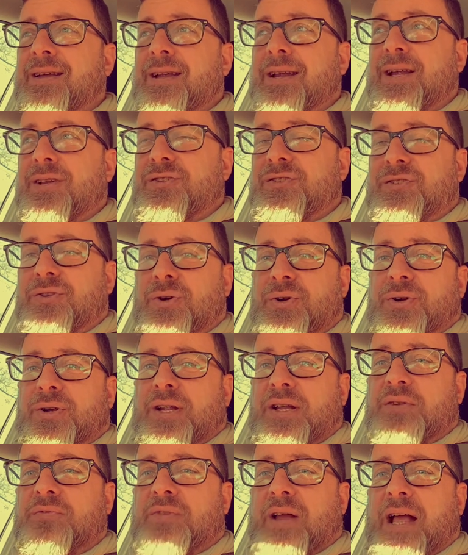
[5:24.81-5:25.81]
is
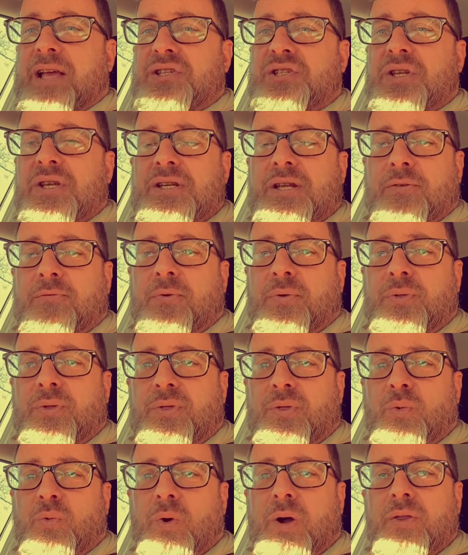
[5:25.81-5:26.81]
certainly vastly different than
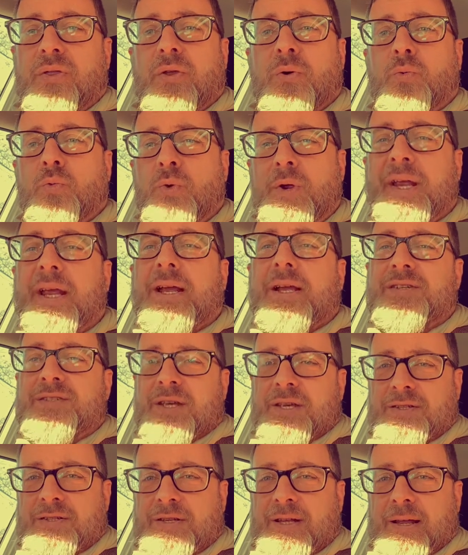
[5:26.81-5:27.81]
the one that we
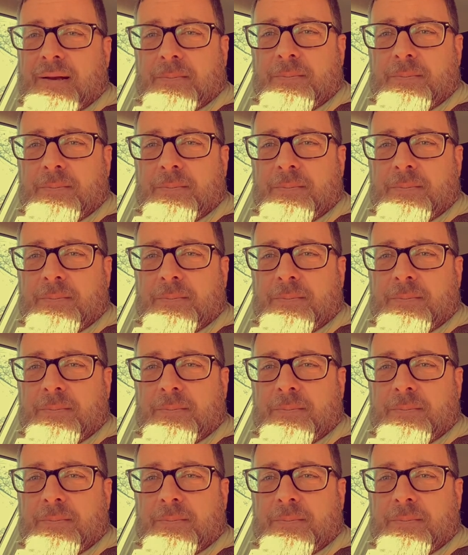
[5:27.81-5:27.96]
exist in.